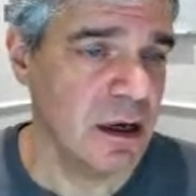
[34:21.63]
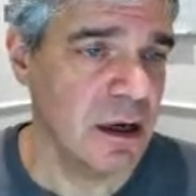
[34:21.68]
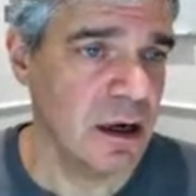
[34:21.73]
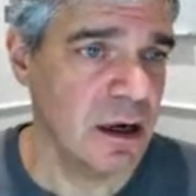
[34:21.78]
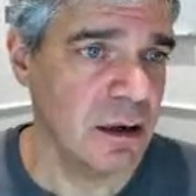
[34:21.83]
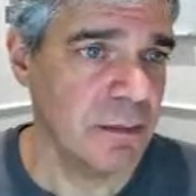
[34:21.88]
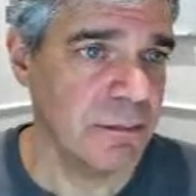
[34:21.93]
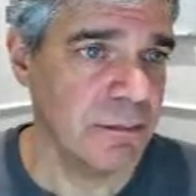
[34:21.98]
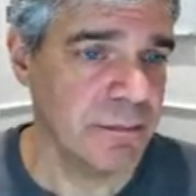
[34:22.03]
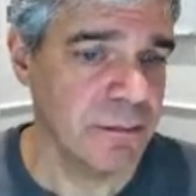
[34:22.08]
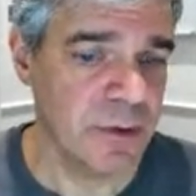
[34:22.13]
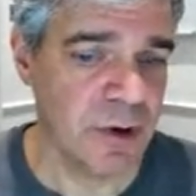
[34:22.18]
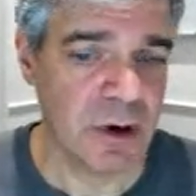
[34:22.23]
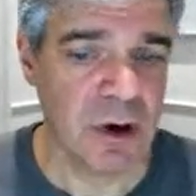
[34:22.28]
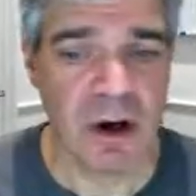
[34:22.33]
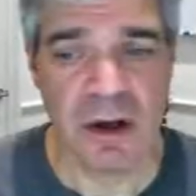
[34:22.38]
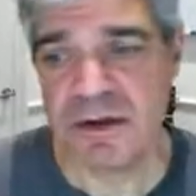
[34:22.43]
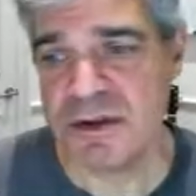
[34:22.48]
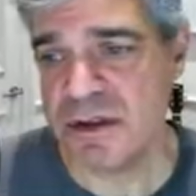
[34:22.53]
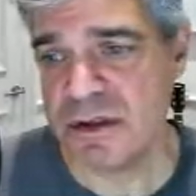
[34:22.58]
The
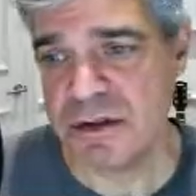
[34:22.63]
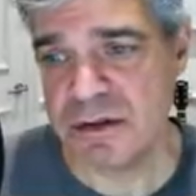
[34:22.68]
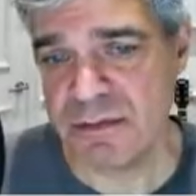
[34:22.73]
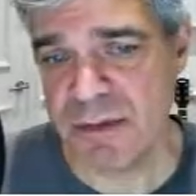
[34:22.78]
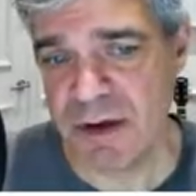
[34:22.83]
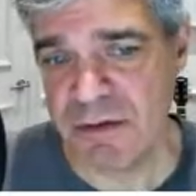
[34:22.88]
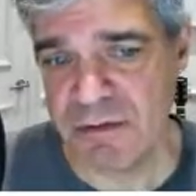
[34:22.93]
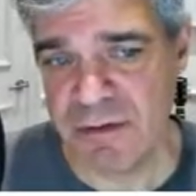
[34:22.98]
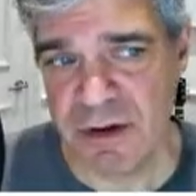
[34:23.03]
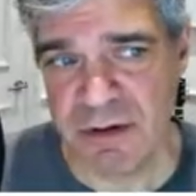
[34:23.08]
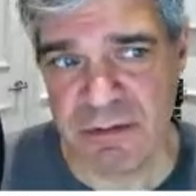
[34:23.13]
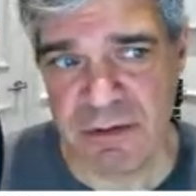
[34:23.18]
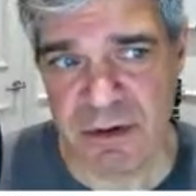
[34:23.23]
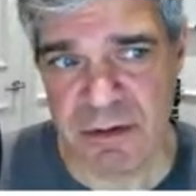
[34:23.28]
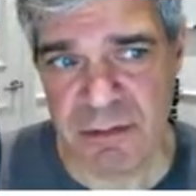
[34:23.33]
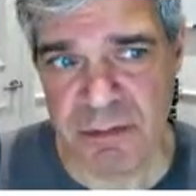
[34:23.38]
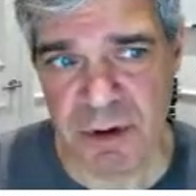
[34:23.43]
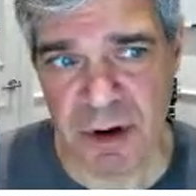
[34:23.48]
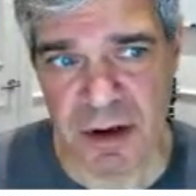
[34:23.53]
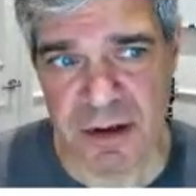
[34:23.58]
cost is my
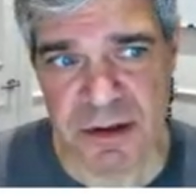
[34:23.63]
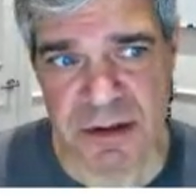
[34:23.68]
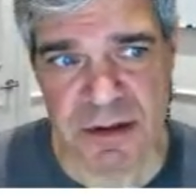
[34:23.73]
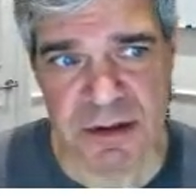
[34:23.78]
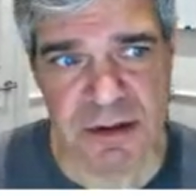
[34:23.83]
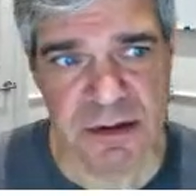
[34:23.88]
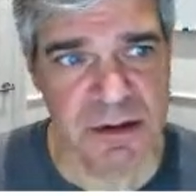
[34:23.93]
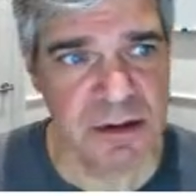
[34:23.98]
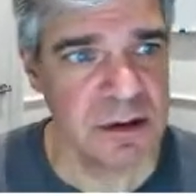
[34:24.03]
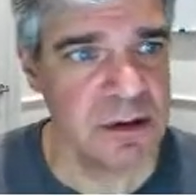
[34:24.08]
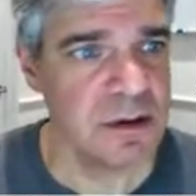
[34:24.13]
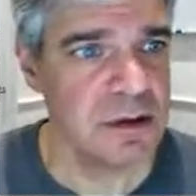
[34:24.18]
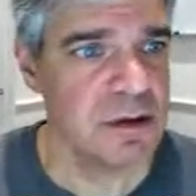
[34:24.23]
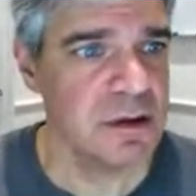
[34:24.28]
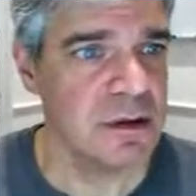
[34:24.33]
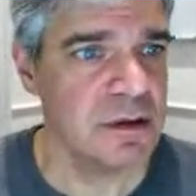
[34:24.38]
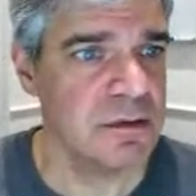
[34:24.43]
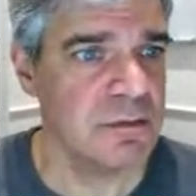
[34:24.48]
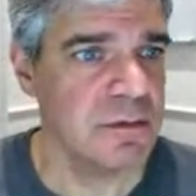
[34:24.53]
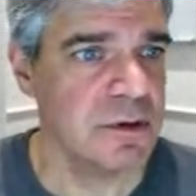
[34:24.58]
favorite price,
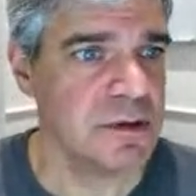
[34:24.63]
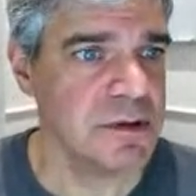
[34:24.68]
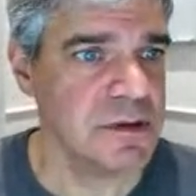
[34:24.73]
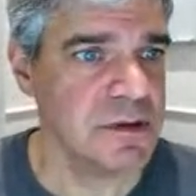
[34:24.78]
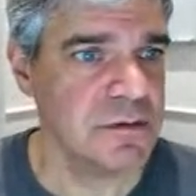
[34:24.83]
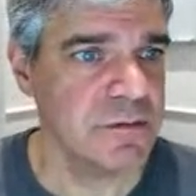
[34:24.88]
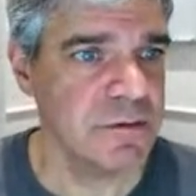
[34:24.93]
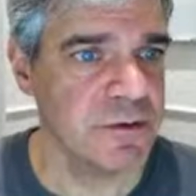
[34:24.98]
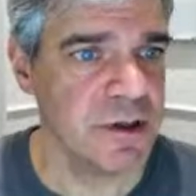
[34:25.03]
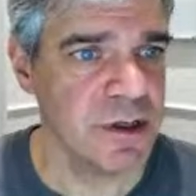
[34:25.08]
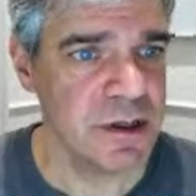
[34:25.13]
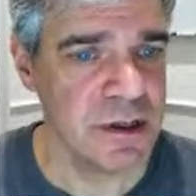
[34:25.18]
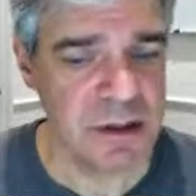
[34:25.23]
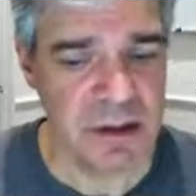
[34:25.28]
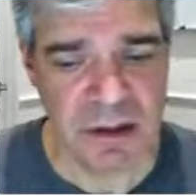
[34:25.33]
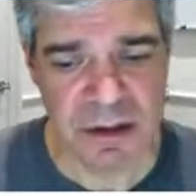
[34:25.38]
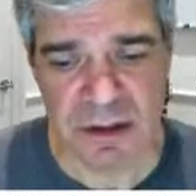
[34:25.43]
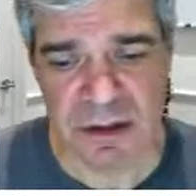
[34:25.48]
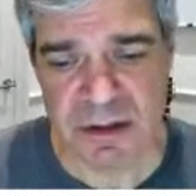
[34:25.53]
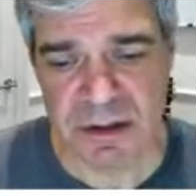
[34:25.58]
which is
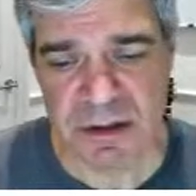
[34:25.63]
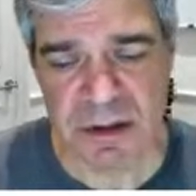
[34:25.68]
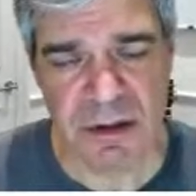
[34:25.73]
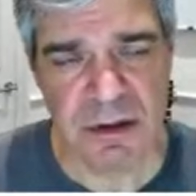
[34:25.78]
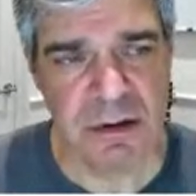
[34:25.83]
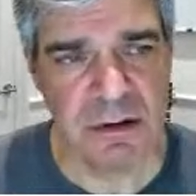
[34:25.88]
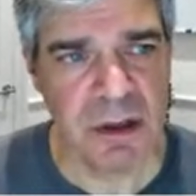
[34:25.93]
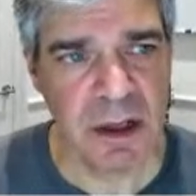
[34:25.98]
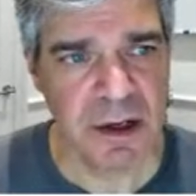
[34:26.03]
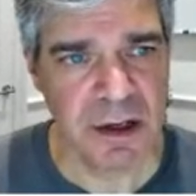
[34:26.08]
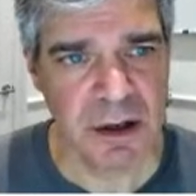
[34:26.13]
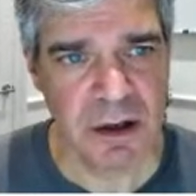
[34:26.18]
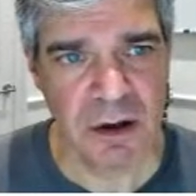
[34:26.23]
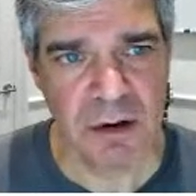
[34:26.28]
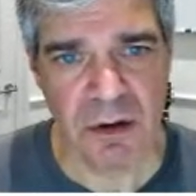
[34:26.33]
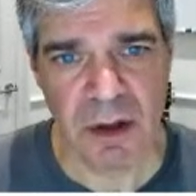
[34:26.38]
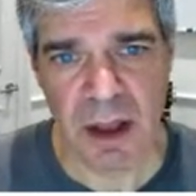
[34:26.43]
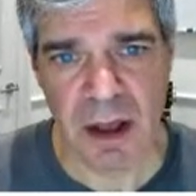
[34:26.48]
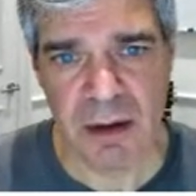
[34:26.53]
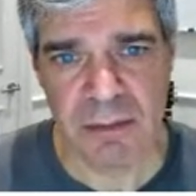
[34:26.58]
free. So like
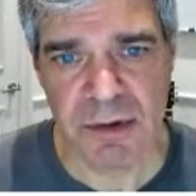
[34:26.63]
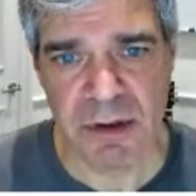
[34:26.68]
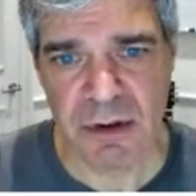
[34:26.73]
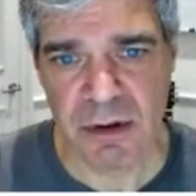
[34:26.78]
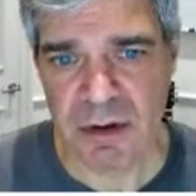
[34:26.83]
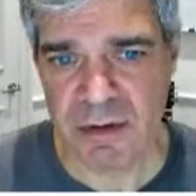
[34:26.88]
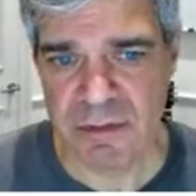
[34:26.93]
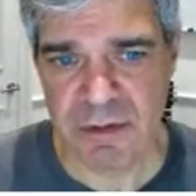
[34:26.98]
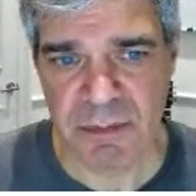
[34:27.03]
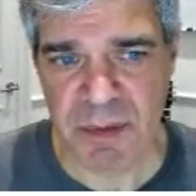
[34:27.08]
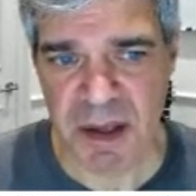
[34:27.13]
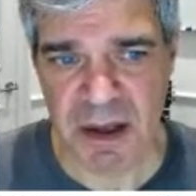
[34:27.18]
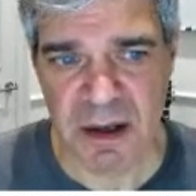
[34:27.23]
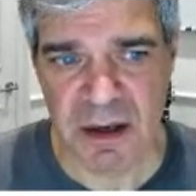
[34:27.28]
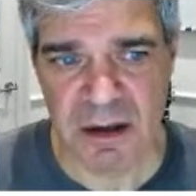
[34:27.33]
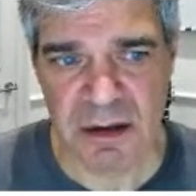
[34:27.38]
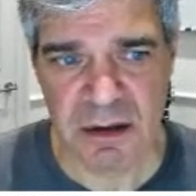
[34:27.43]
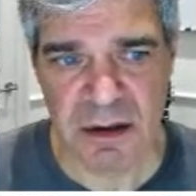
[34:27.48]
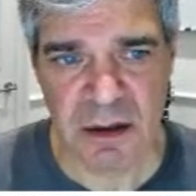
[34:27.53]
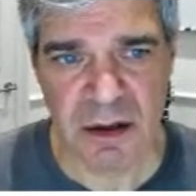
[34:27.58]
Collab, you don't have to pay
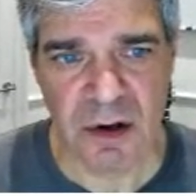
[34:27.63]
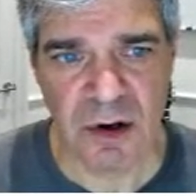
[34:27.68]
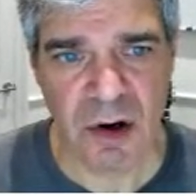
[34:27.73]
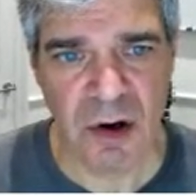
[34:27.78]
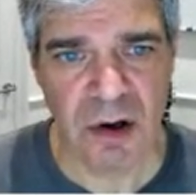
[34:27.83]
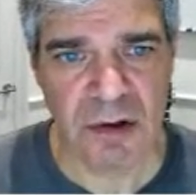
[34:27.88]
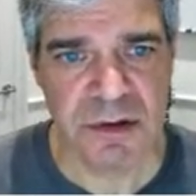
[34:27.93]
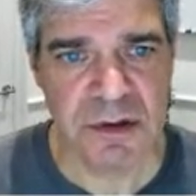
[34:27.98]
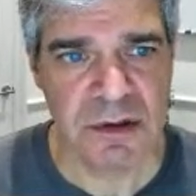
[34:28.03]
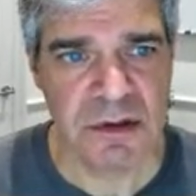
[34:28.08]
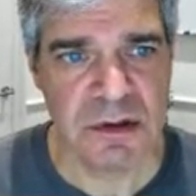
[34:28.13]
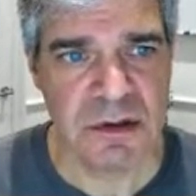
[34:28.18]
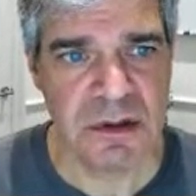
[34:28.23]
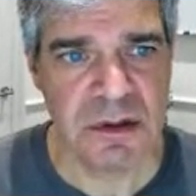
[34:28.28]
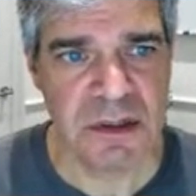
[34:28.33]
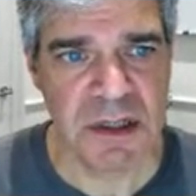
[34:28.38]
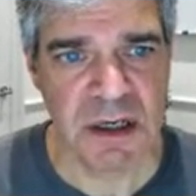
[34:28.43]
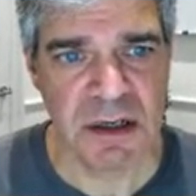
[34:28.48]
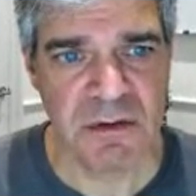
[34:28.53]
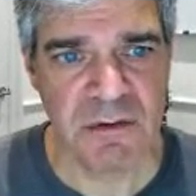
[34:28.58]
anything at all
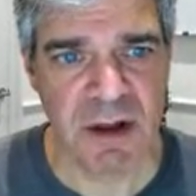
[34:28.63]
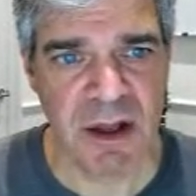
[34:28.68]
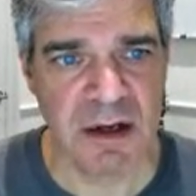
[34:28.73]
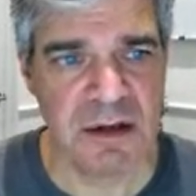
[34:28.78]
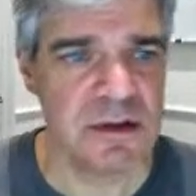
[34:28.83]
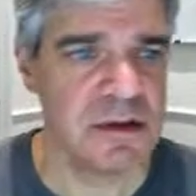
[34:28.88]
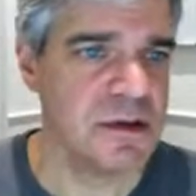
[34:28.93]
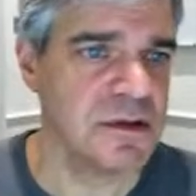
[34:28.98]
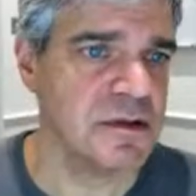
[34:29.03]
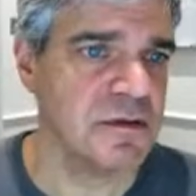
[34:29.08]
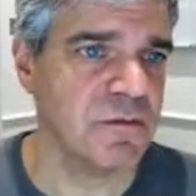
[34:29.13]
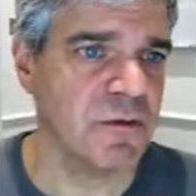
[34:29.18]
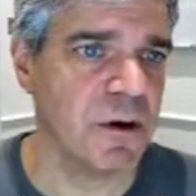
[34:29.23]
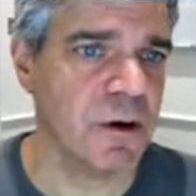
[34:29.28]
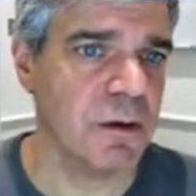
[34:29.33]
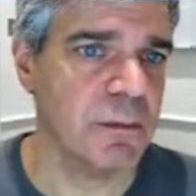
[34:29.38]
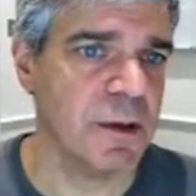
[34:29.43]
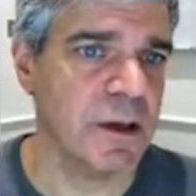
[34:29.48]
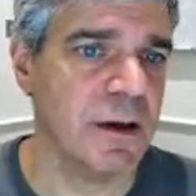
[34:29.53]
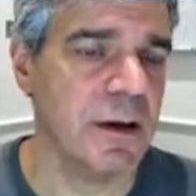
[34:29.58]
to take advantage of this
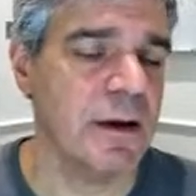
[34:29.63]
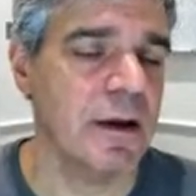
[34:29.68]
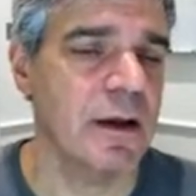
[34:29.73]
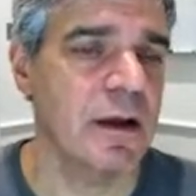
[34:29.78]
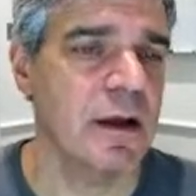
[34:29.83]
environment.